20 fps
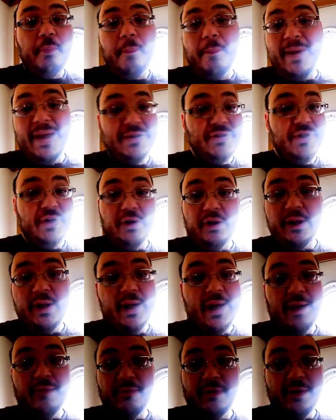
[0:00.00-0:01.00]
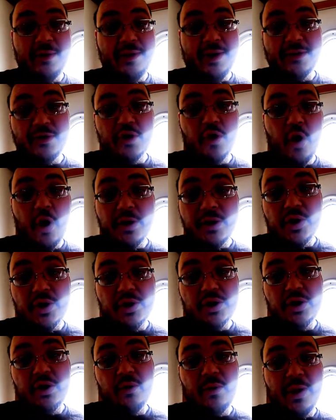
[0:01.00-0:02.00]
basically get rid of that scar
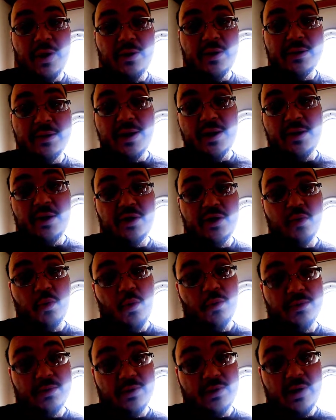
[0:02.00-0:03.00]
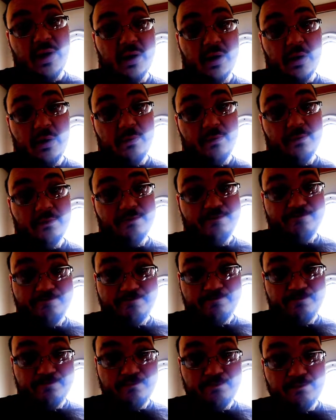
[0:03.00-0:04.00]
tissue and the tendons won't stick.
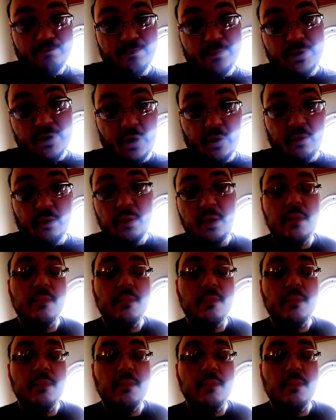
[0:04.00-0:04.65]
So